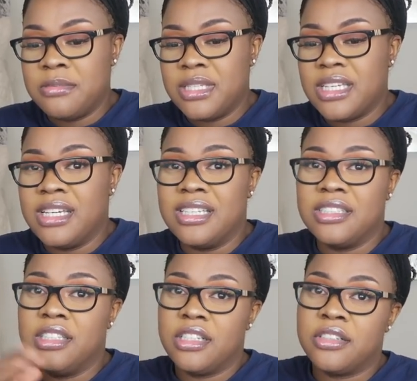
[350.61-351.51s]

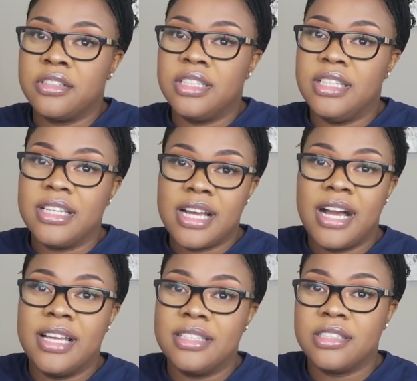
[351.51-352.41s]
because literally the
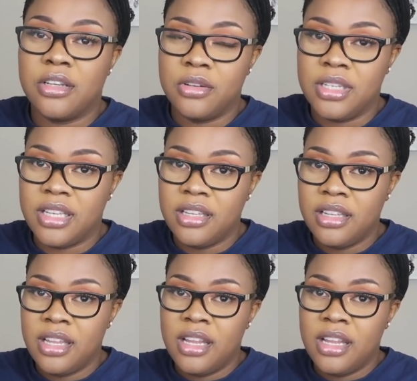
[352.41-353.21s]
guy is the only